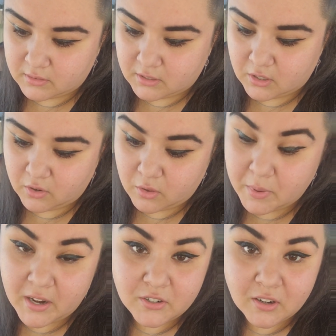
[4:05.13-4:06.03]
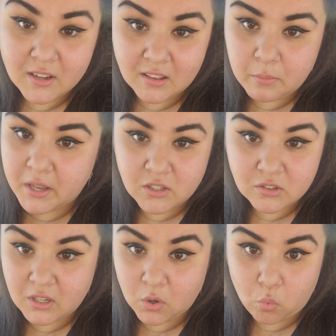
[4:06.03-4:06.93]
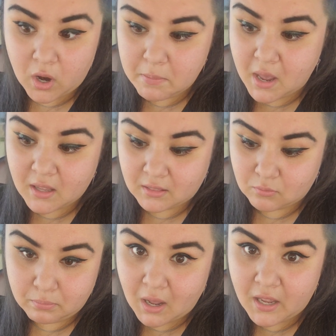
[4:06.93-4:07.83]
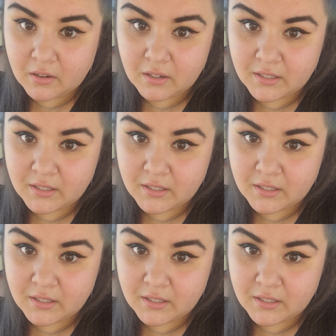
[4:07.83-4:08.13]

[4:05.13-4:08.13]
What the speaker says: and the manager's like right back behind her.